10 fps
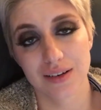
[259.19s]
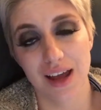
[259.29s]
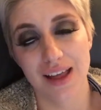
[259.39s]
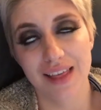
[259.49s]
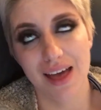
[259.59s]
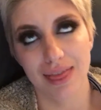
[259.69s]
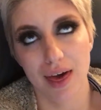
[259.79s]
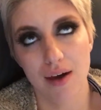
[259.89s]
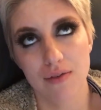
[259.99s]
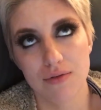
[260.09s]
And that
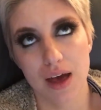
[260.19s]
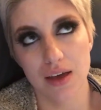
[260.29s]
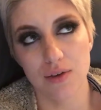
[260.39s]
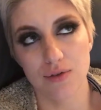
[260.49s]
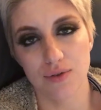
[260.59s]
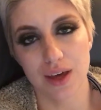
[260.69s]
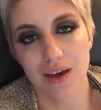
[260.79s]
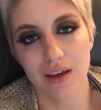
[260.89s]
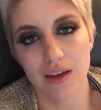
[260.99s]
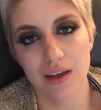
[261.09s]
love that you
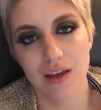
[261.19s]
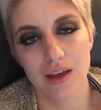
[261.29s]
feel